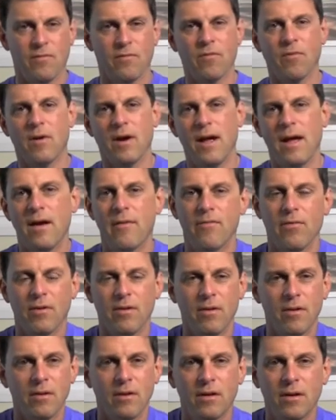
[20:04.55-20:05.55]

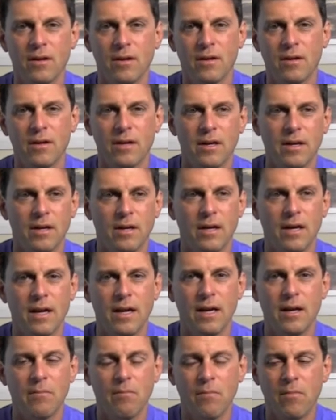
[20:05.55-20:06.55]
Forever.
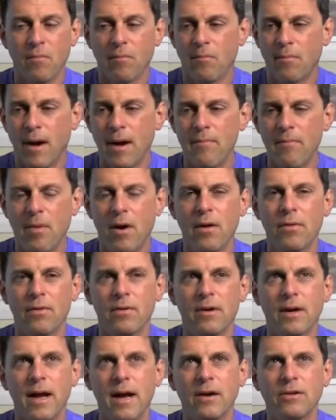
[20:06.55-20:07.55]
And my
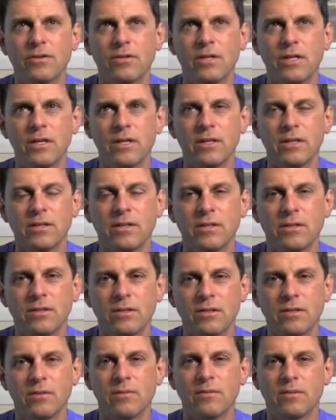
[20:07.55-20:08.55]
mother now, she
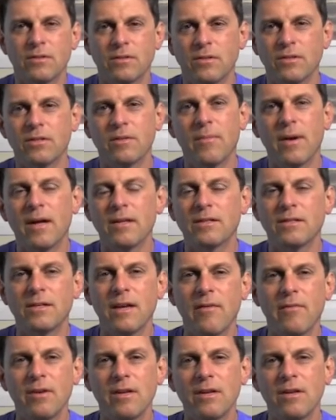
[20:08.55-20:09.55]
is just about
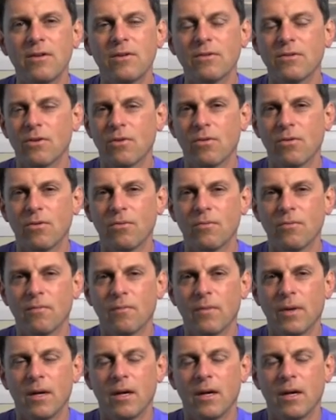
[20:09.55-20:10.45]
70 years old.